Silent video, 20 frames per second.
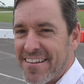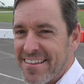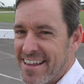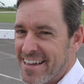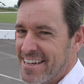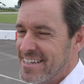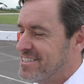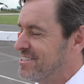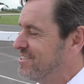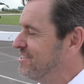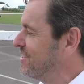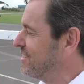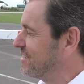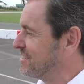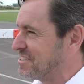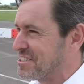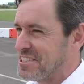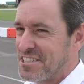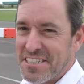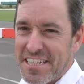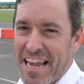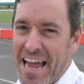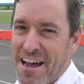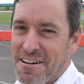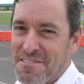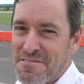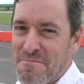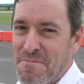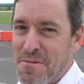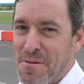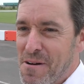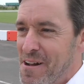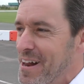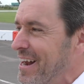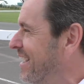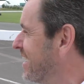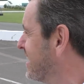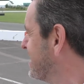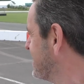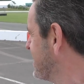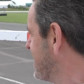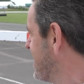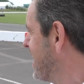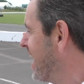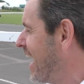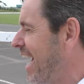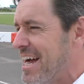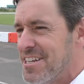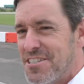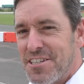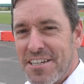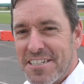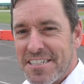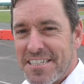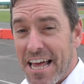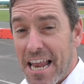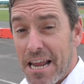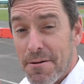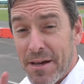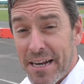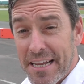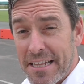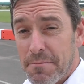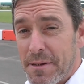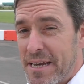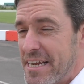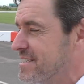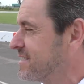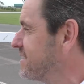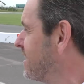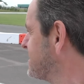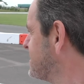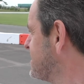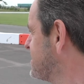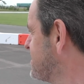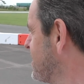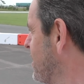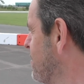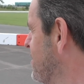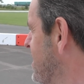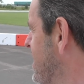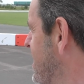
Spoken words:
and they just sound brilliant. As you can tell, I'm a little bit excited, so